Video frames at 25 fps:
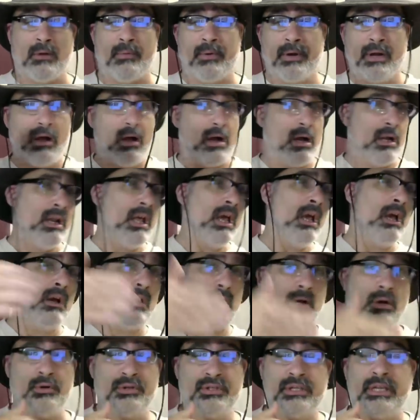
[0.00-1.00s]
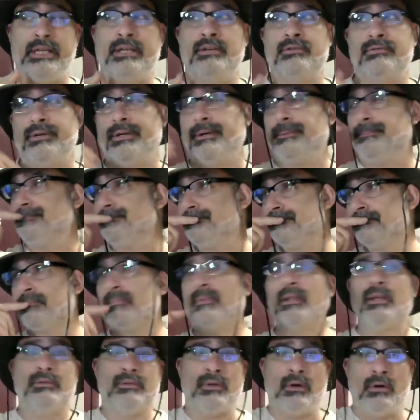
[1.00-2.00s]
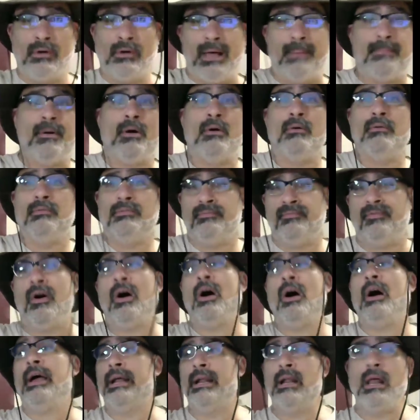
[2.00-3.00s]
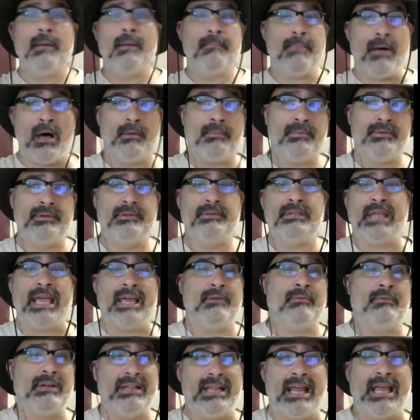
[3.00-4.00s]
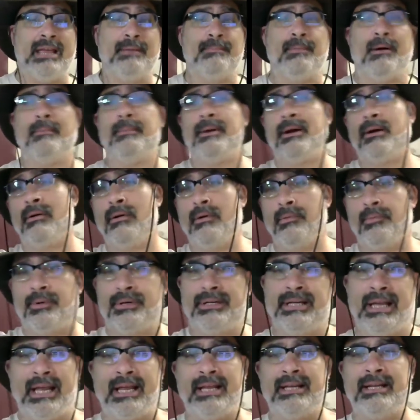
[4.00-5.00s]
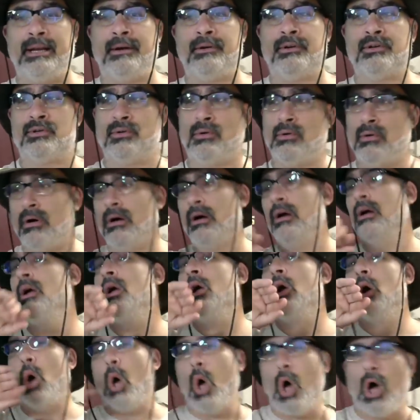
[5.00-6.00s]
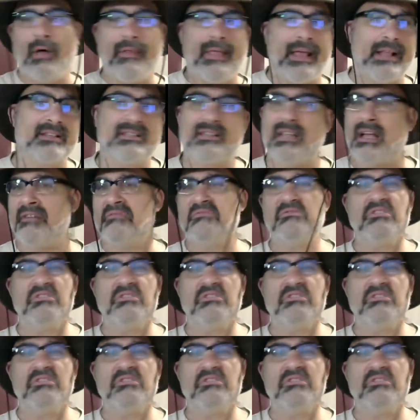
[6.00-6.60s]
on close to Israel. So Aleppo, fine. Retaking Palmyra, retaking Dor, all that stuff.